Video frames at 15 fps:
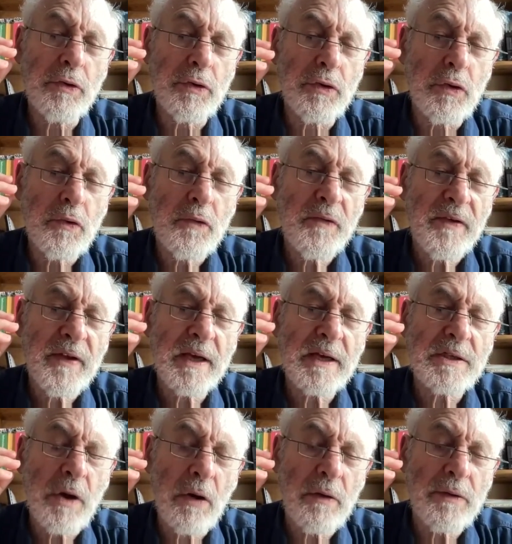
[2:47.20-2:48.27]
do
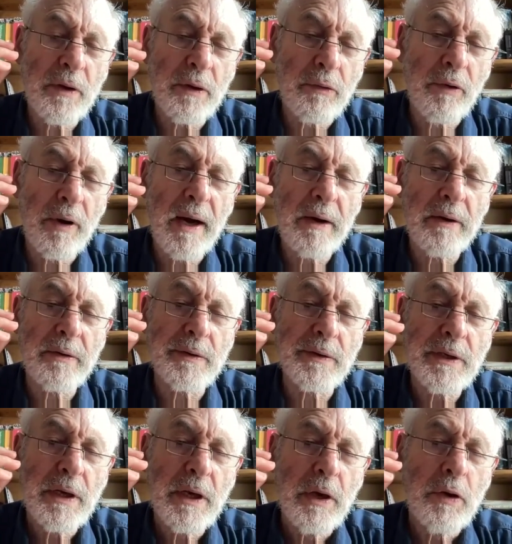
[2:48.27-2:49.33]
things on the ground,
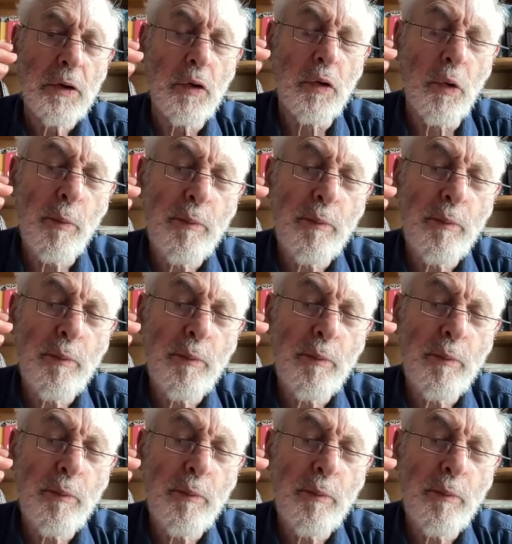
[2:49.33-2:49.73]
you're